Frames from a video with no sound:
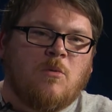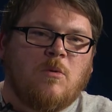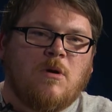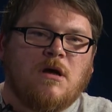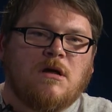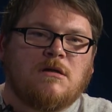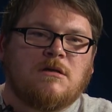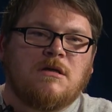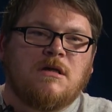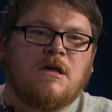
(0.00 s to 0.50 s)

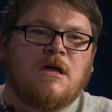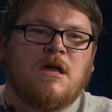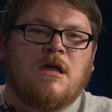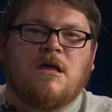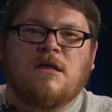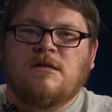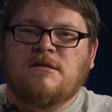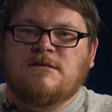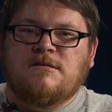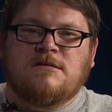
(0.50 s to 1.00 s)
well,
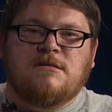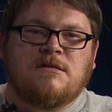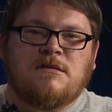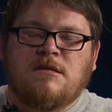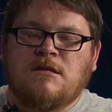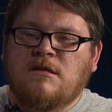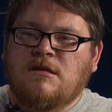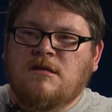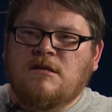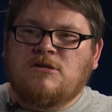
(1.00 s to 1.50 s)

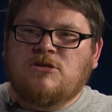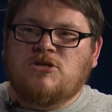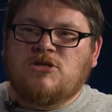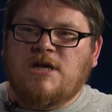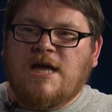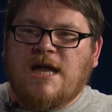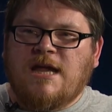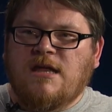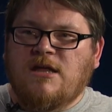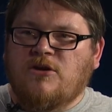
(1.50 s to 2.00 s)
do you
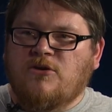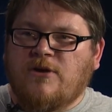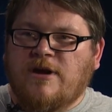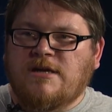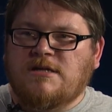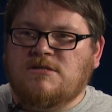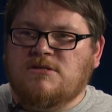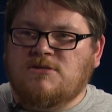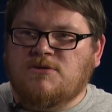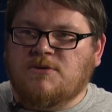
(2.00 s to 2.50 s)
got any
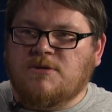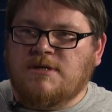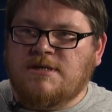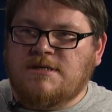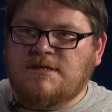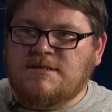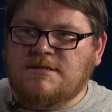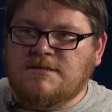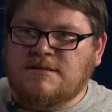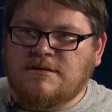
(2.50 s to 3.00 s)
great
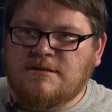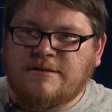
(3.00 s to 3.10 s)
stories?